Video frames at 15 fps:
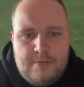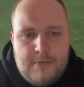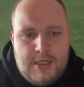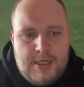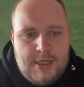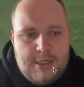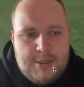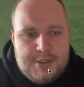
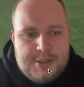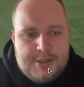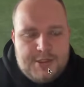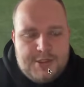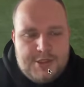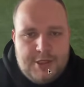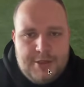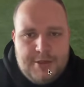And then just to
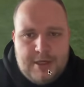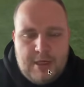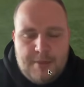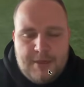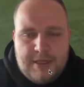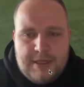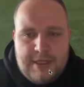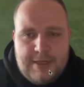show you a
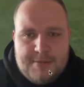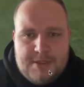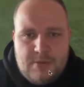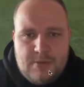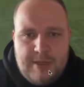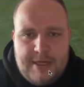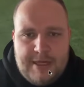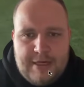couple of clips that
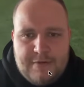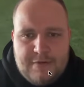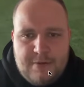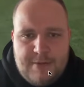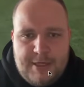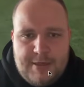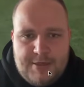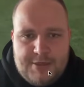we had from
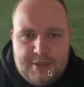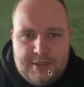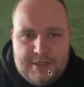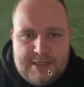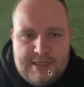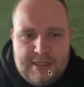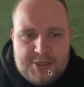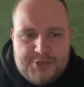it, as you can
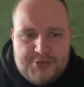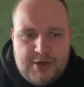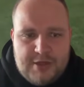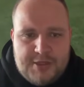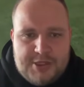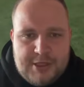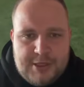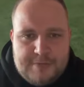see, our
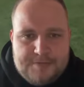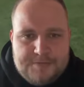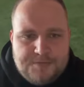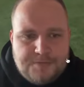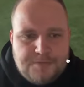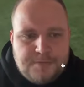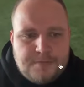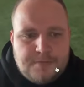structure.
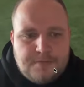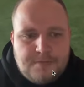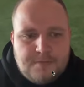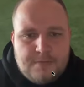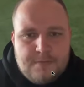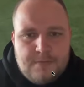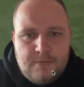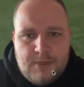
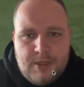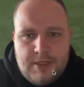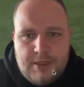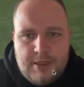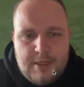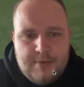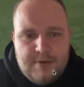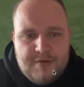
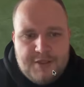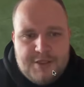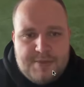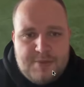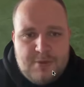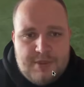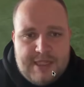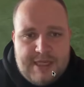If I just
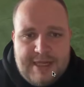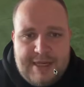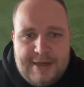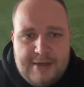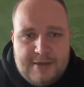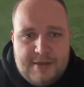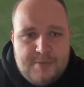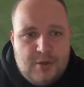pause it
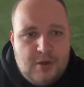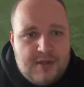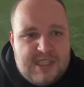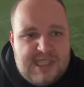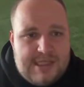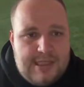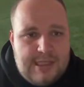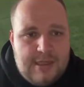here, the box
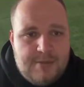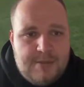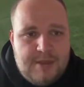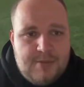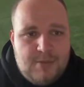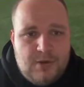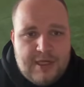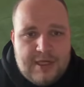is a little bit
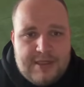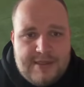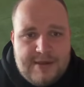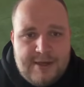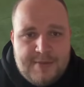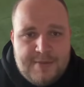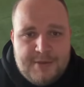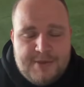more like a
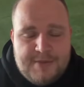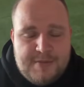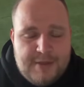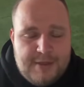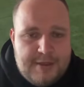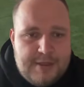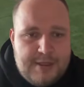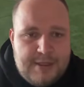diamond,
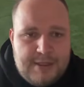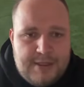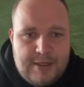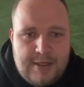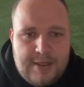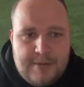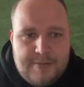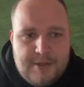but
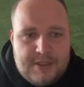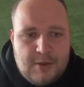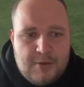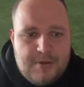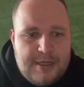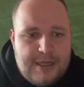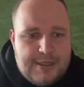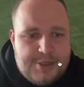I
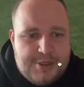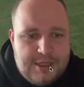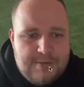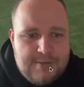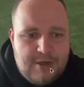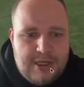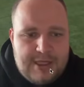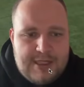don't actually
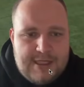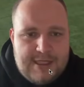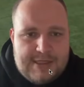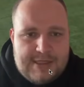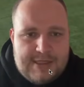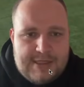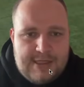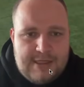mind this.
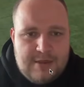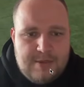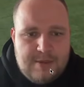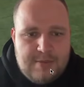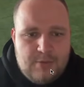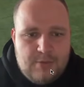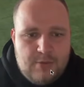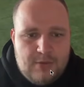It's a little
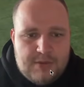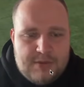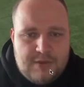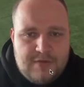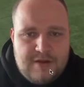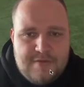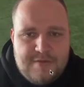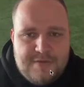bit more sort
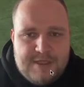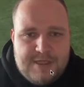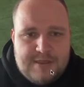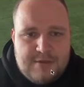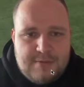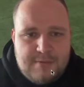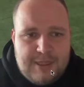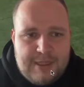of emphasis
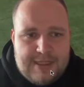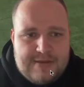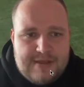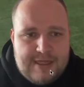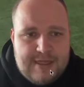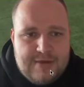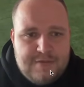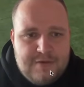on players
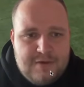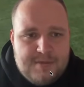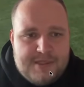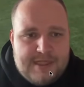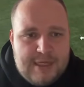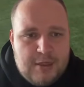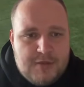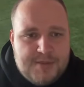thinking for
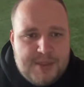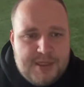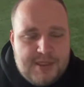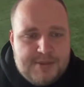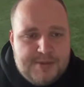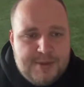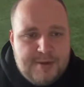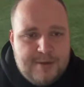themselves
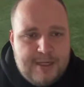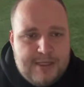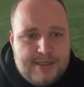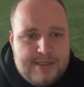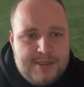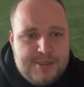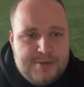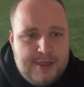because we create a
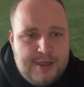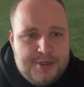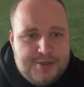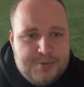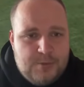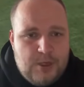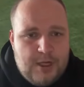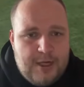
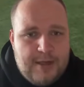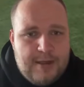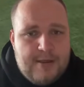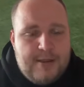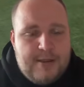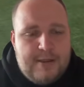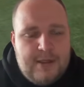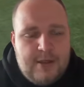situation where
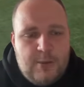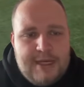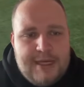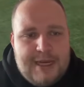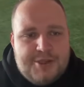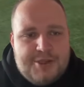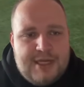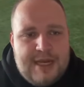we
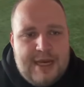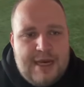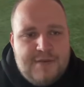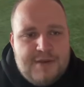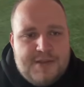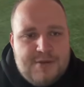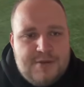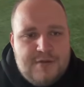actually have
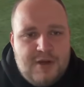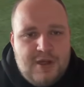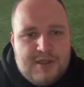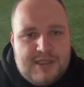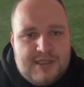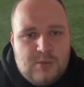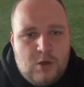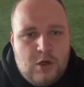a two
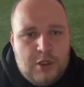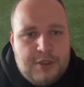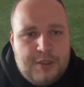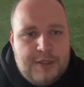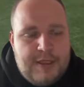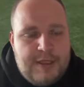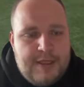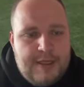versus
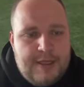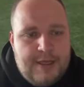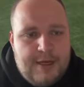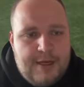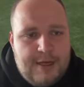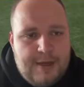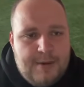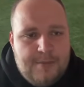one
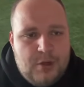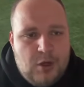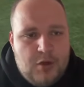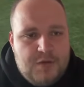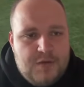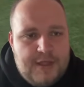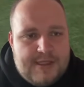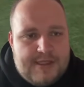
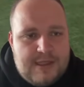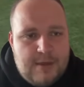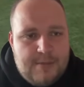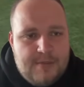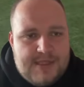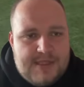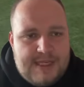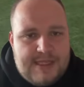on this
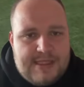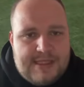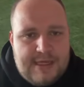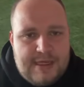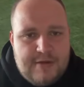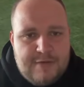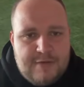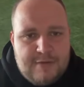number six
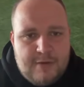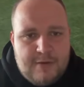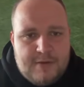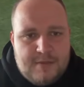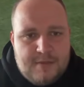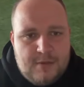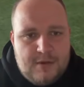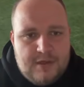here for
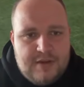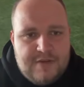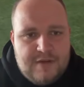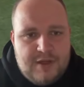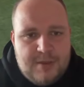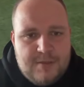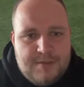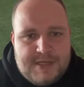Rosenborg. If
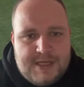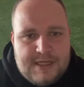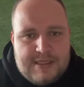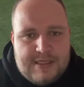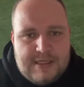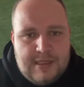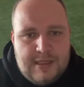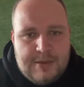our number six
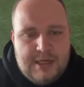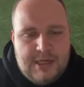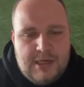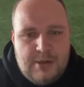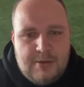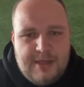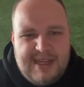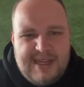is a little bit
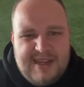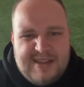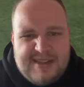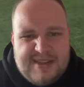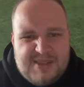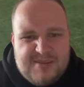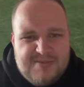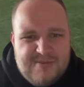lower here, it
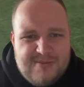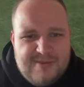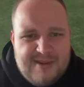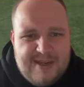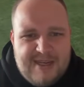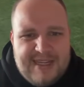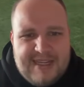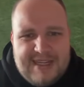doesn't
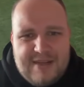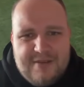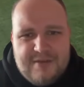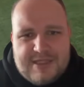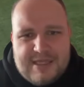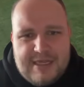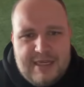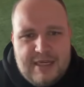really give
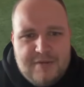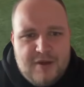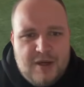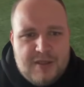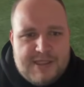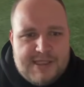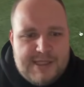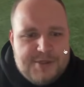us any
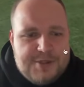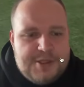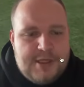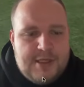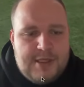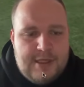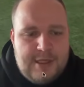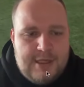advantage
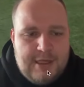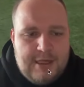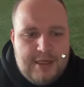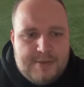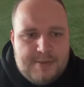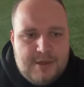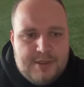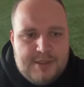
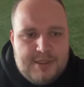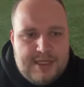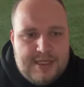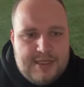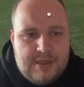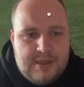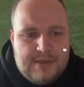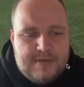as much as it
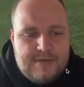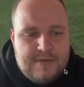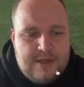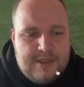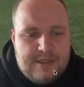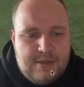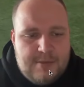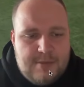does, for
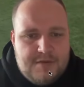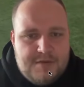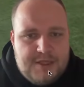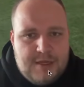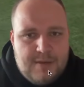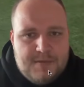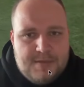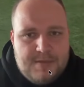example, if she
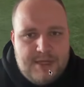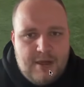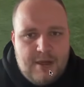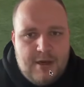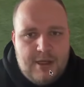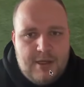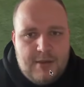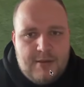comes a bit
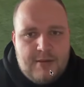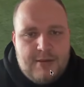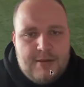higher.